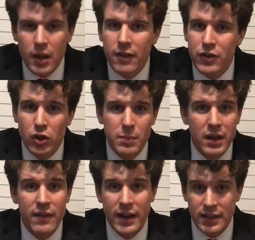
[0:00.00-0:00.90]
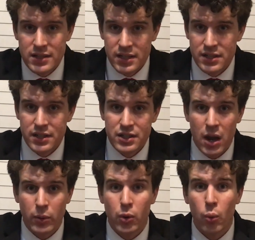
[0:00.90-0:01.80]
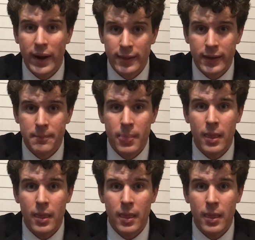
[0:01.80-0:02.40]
If you could be of any assistance, I would greatly